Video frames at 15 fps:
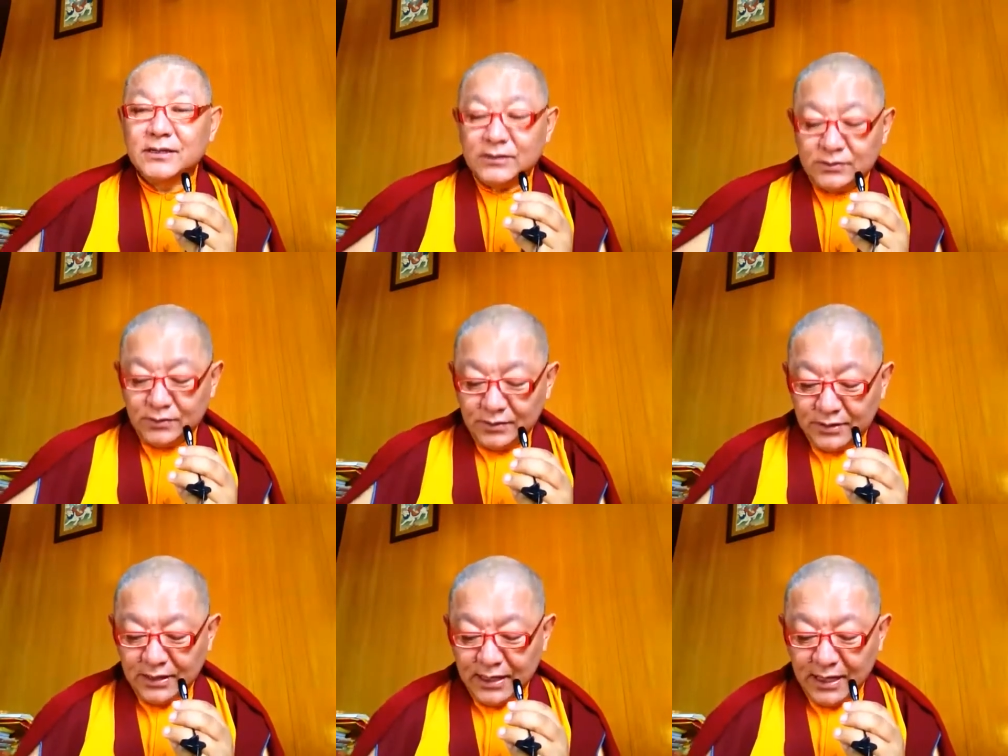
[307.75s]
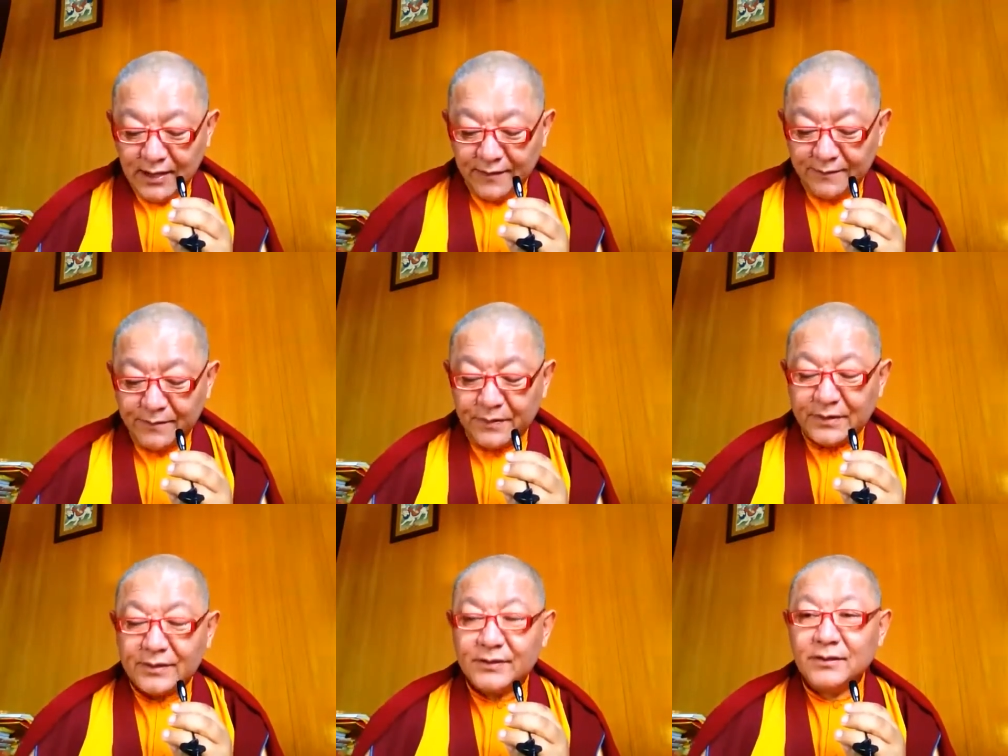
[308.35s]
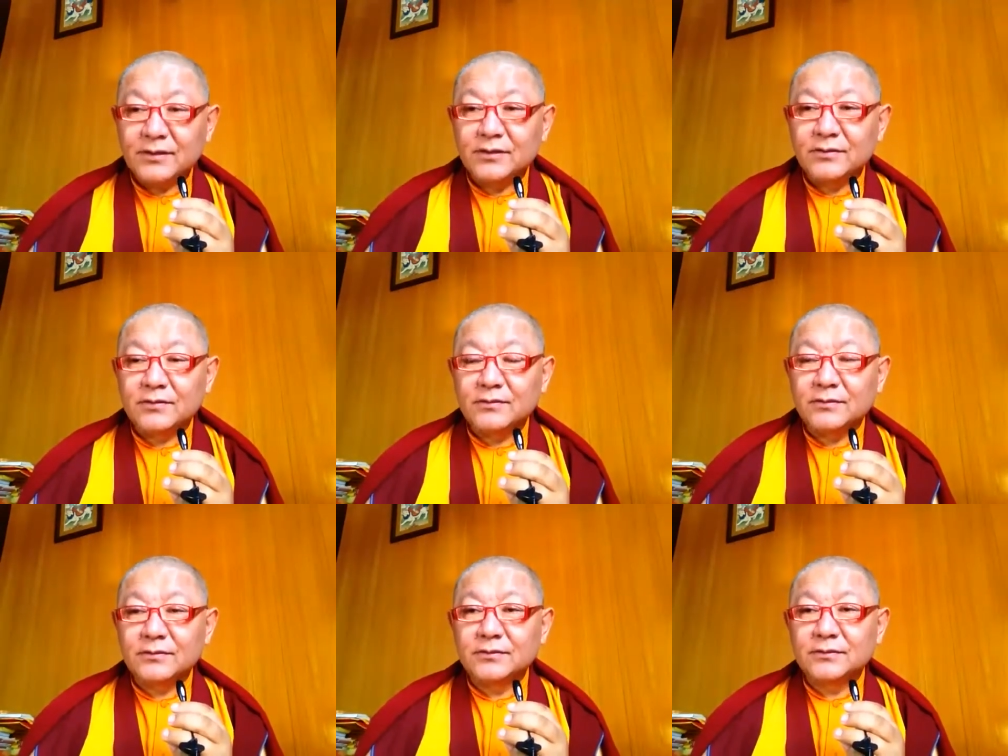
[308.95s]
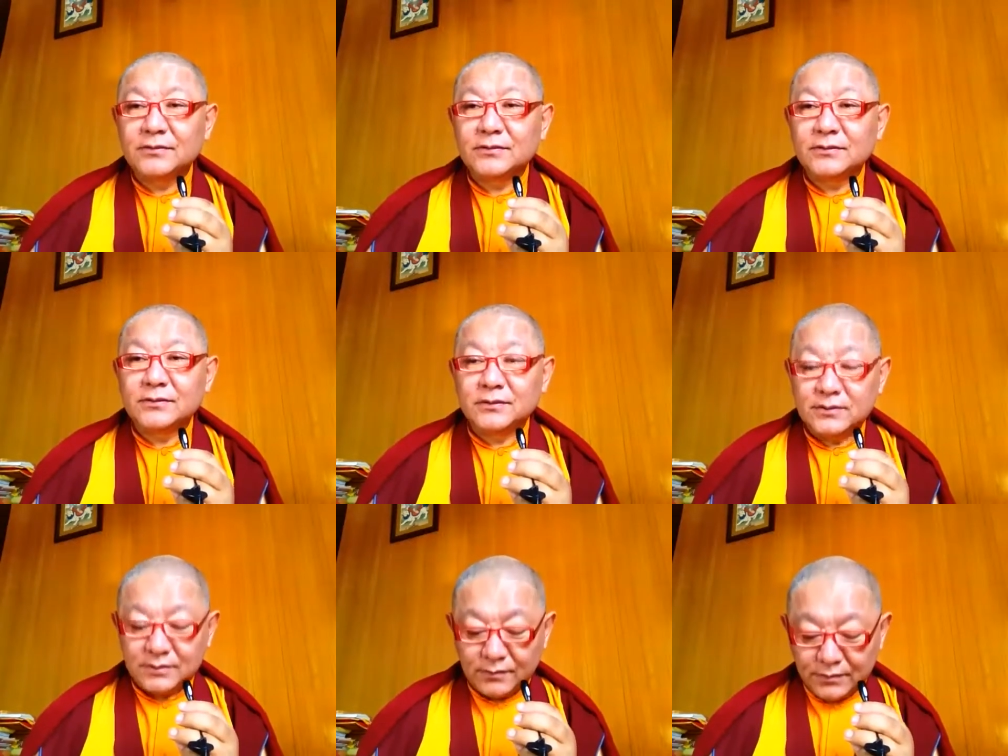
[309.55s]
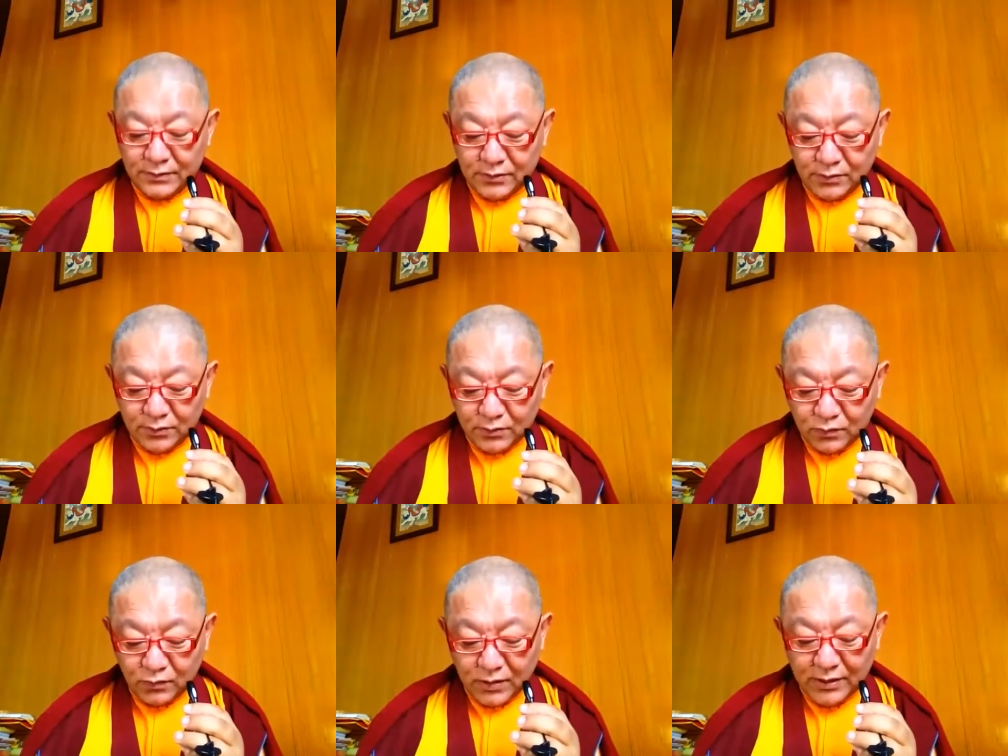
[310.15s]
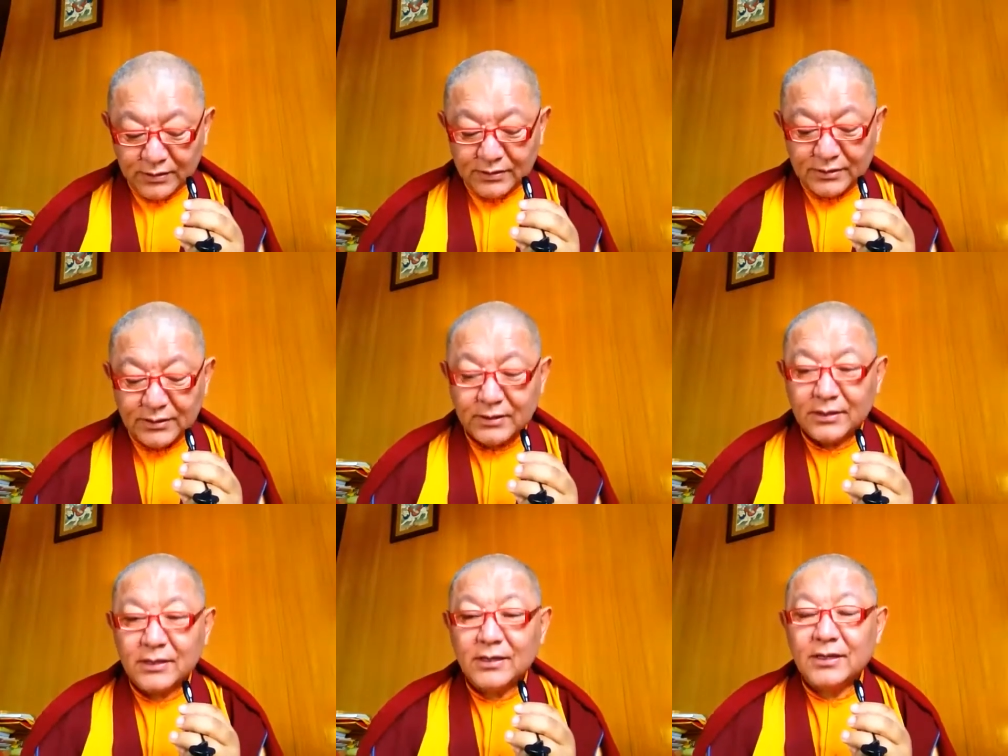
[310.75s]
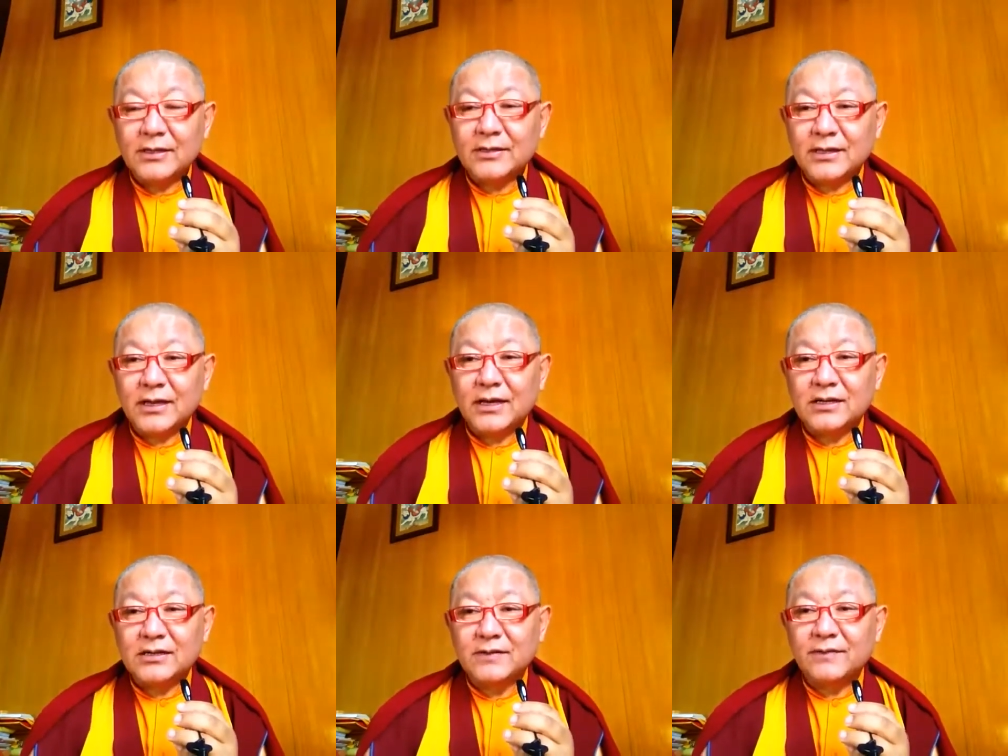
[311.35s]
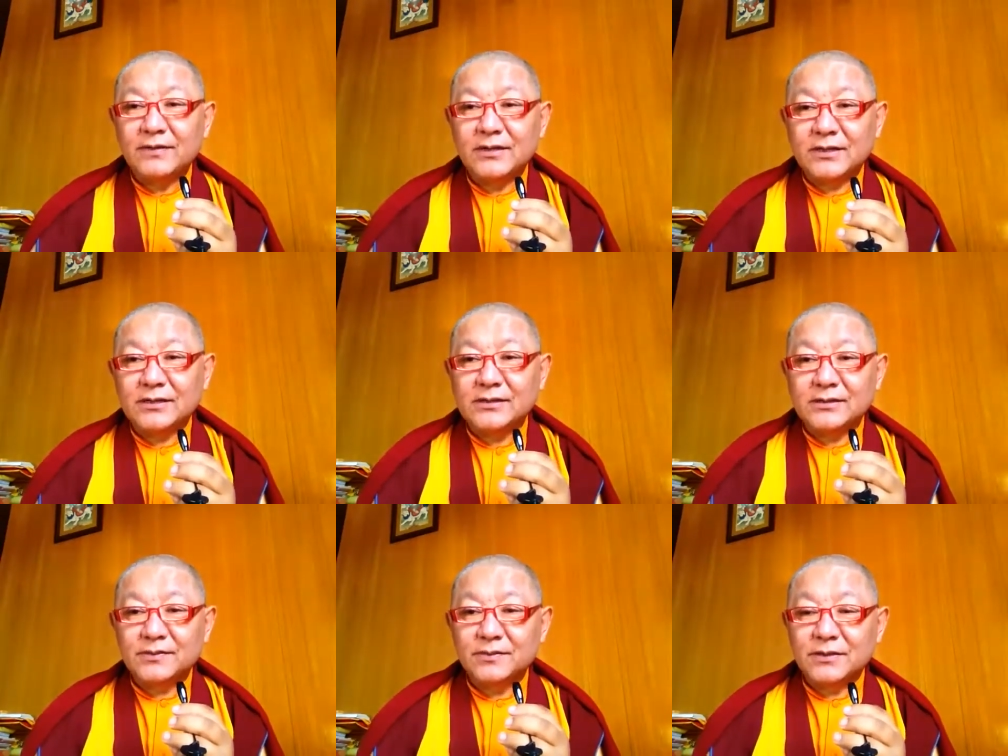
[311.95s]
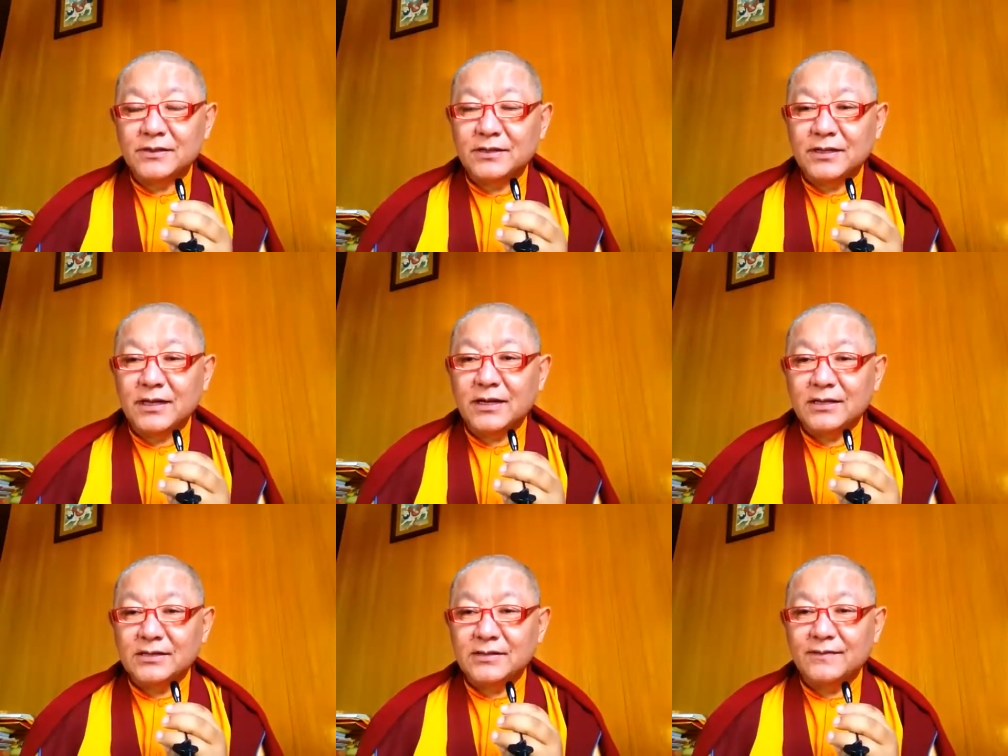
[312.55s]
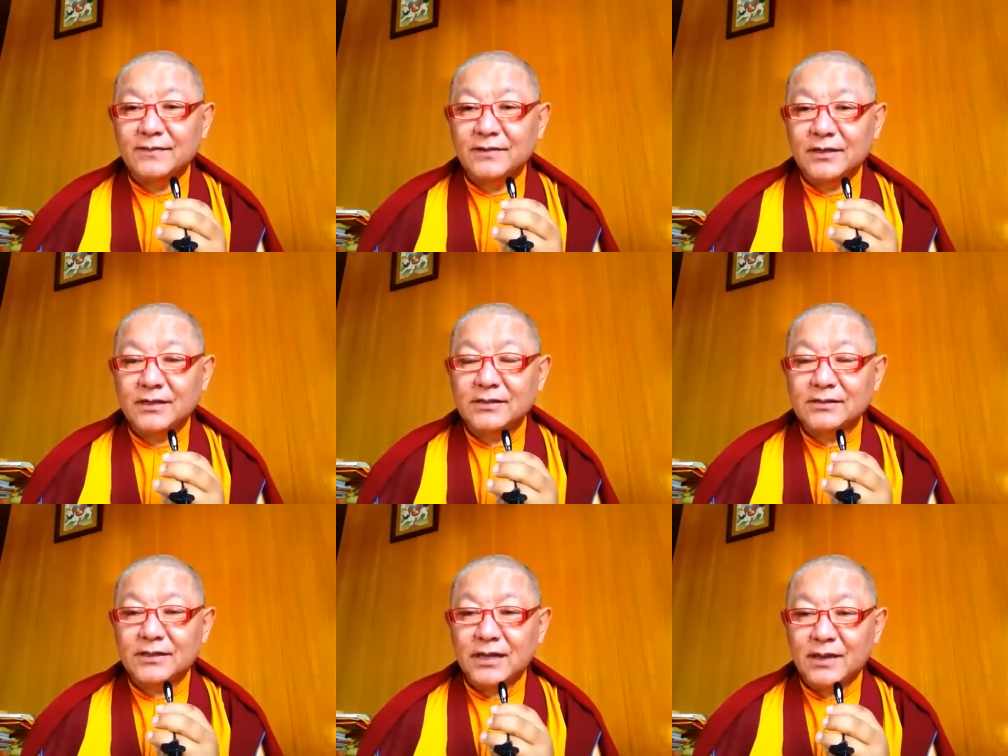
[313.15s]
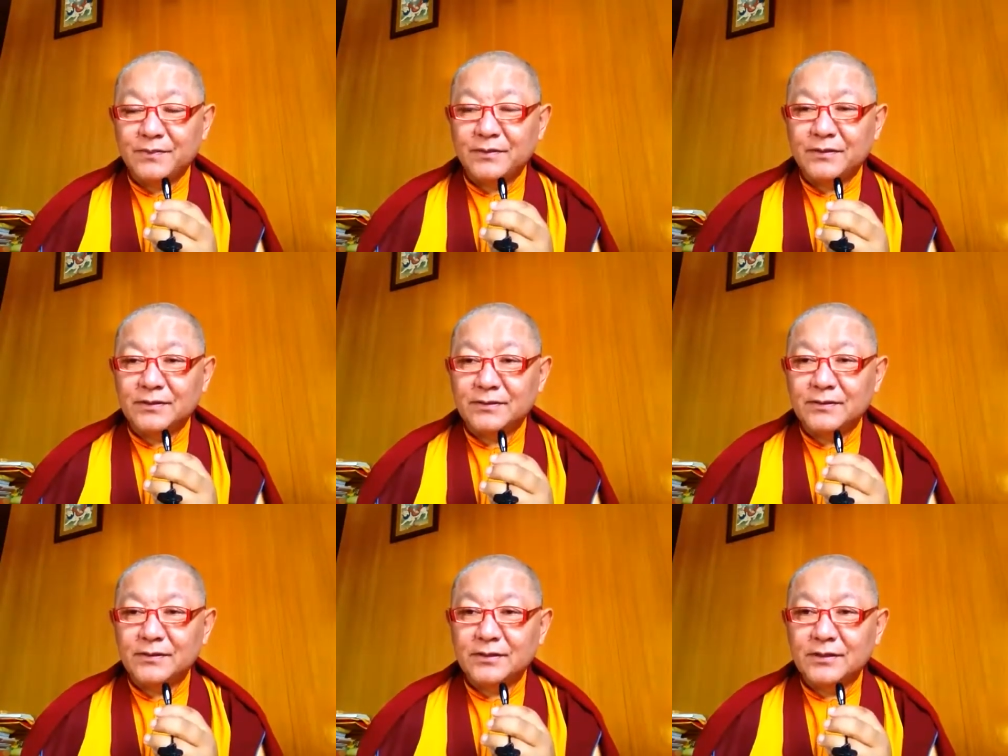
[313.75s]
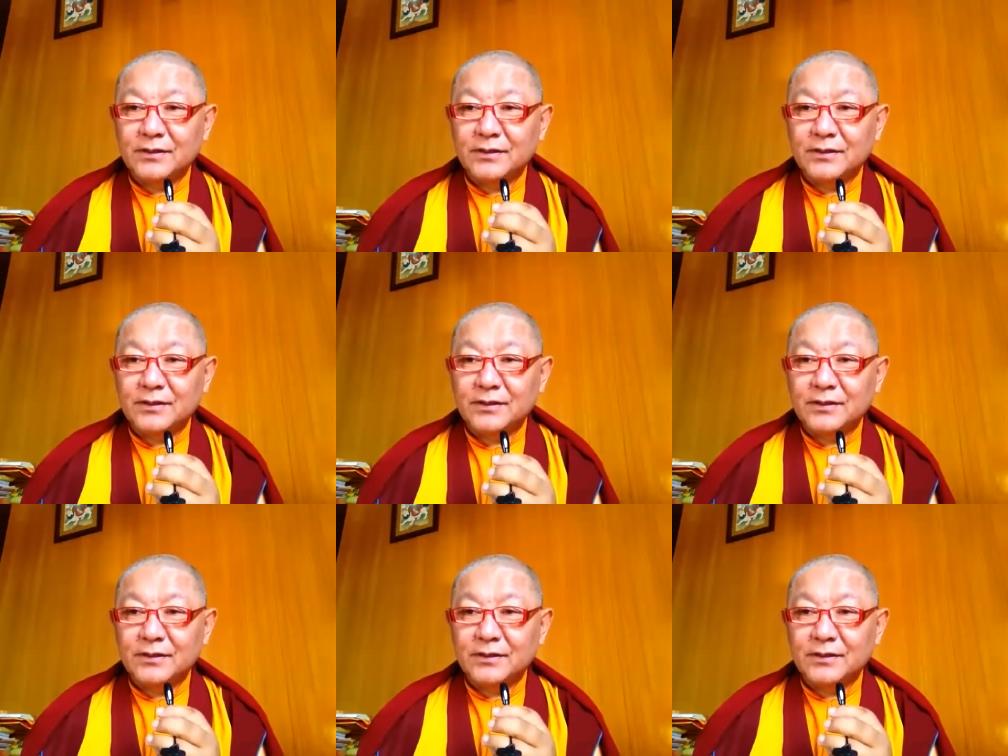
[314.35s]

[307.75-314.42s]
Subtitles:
So they have been, we don't want negative things, but negative things happen.